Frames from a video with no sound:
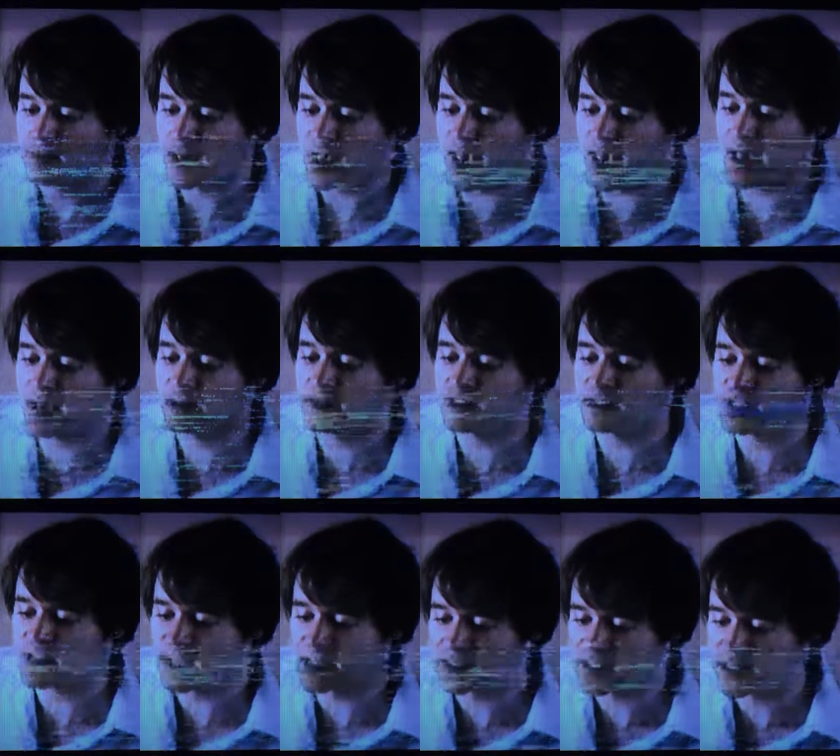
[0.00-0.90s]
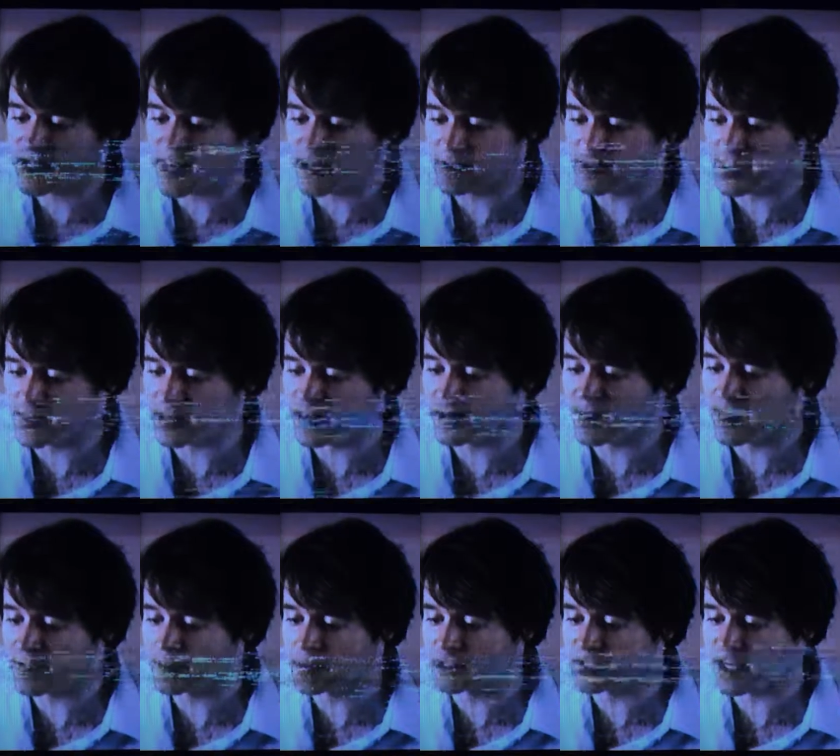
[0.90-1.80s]
And is as death and
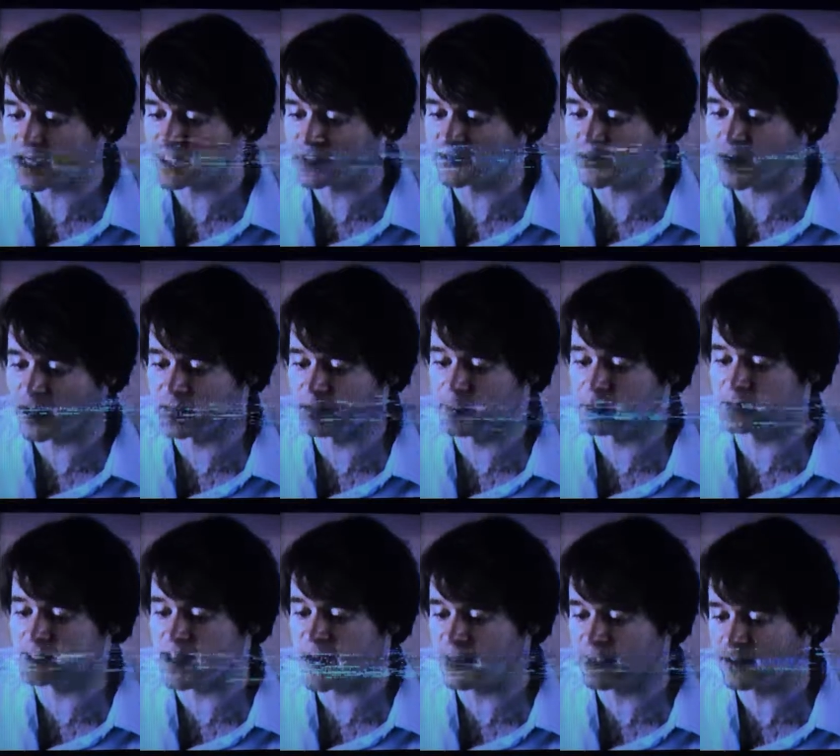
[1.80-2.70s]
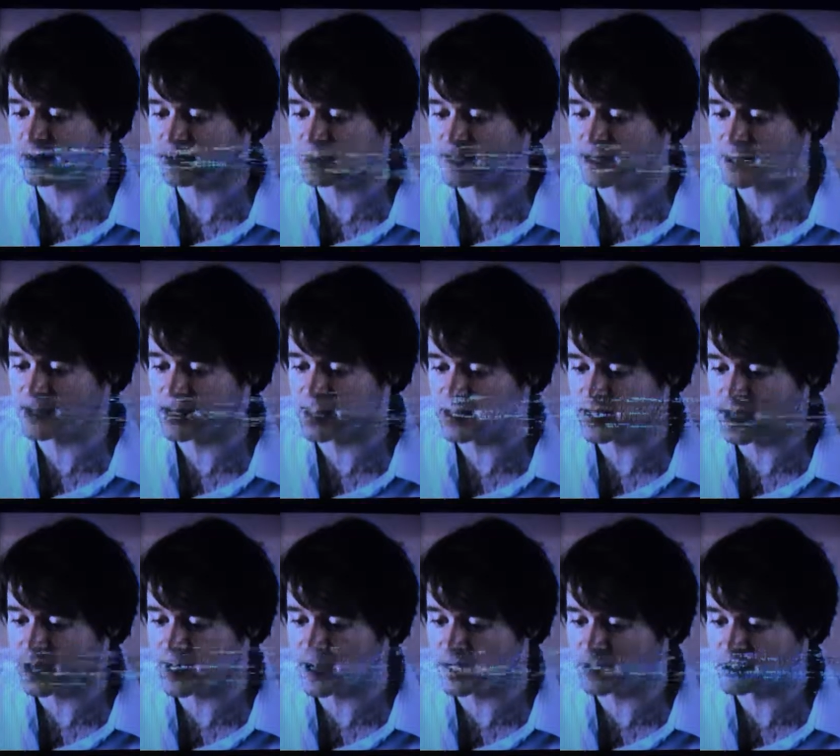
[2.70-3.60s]
cannot be satisfied, but gathered
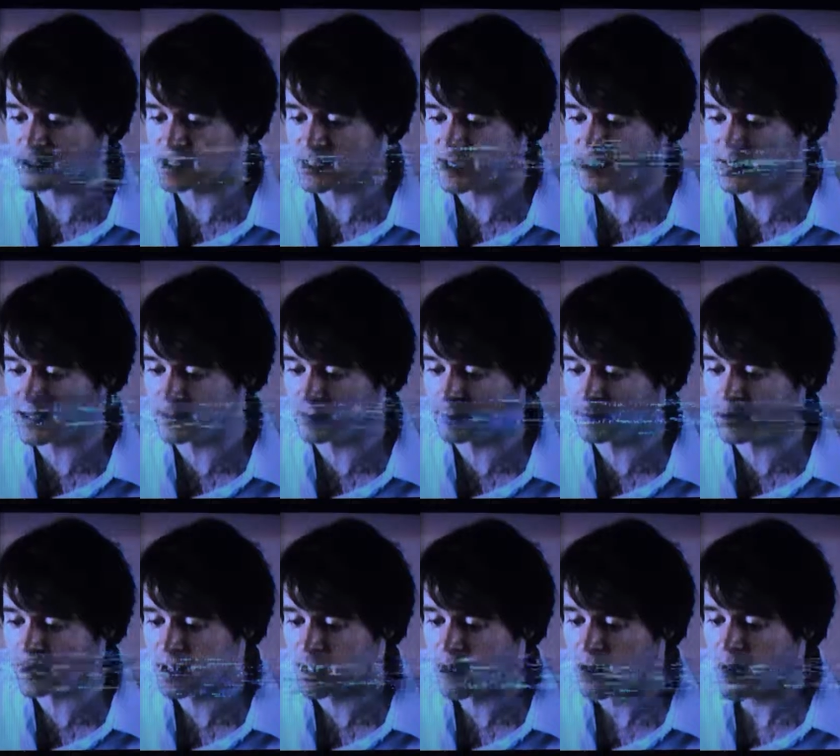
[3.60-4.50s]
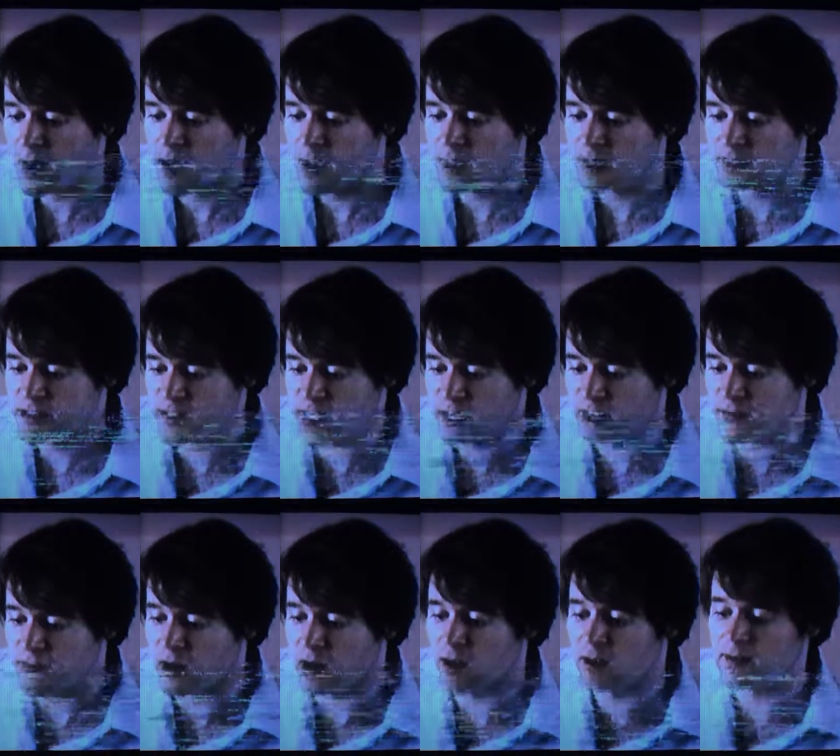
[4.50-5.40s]
unto him
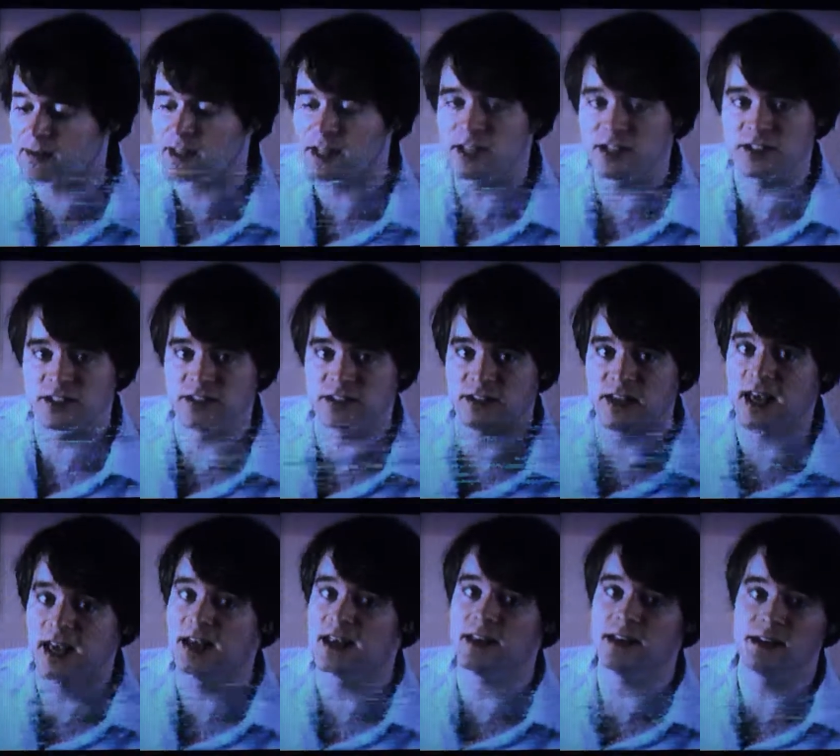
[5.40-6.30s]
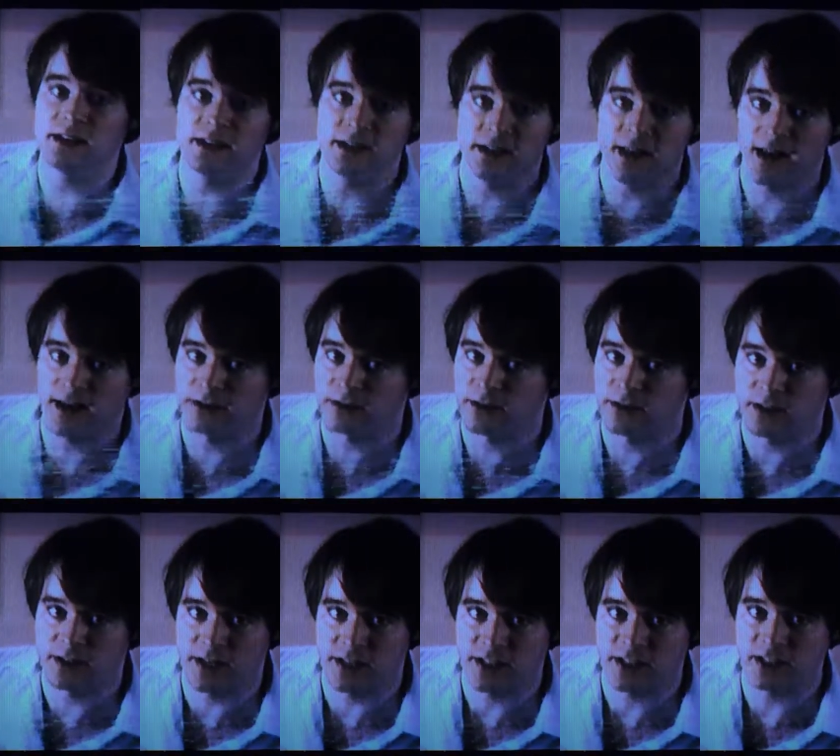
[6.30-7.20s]
all nations. And he did gather
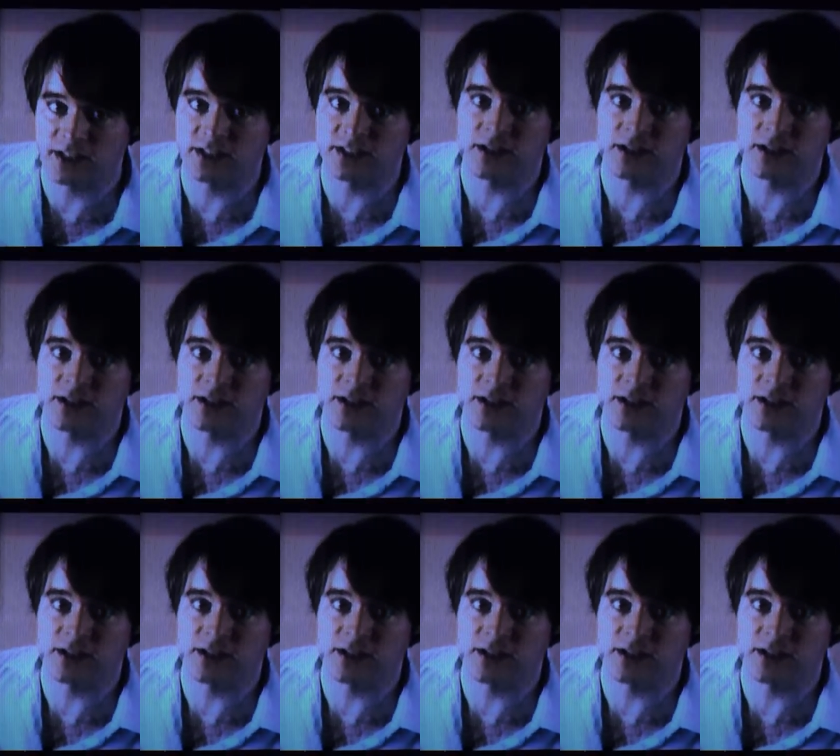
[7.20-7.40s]
all nations.